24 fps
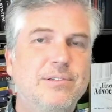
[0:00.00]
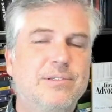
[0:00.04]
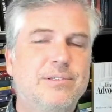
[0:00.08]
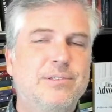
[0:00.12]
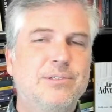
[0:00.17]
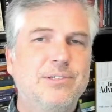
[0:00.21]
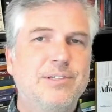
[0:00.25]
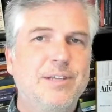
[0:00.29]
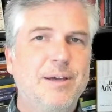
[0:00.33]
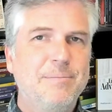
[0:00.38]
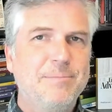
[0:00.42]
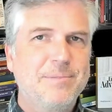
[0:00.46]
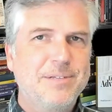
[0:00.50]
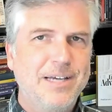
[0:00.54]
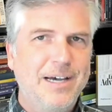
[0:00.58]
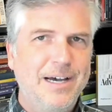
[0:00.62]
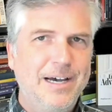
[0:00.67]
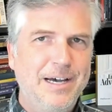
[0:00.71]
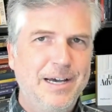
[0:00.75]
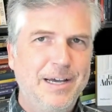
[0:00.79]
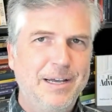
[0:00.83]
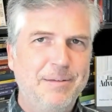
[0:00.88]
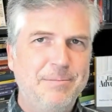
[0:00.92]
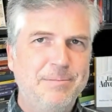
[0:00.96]

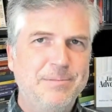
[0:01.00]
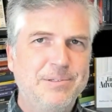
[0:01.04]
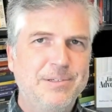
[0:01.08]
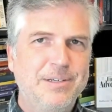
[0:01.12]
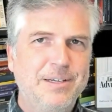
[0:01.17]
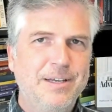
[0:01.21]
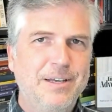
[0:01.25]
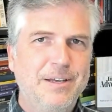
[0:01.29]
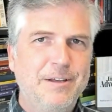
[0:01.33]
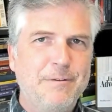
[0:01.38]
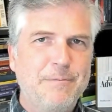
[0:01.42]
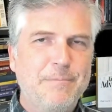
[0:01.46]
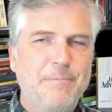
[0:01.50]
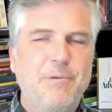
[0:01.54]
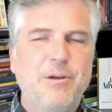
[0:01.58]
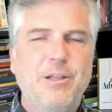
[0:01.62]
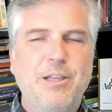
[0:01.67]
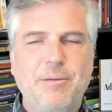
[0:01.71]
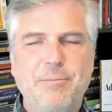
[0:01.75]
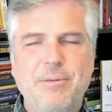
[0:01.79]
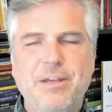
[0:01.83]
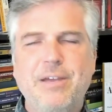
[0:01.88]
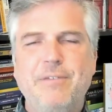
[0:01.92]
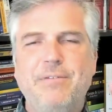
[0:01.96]
Sometimes, well,
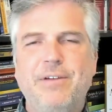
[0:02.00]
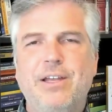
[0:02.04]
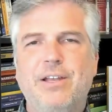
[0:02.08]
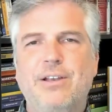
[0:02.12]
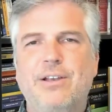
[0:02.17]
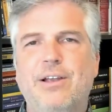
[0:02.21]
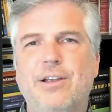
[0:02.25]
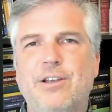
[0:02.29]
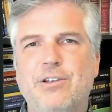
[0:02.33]
let me give you a,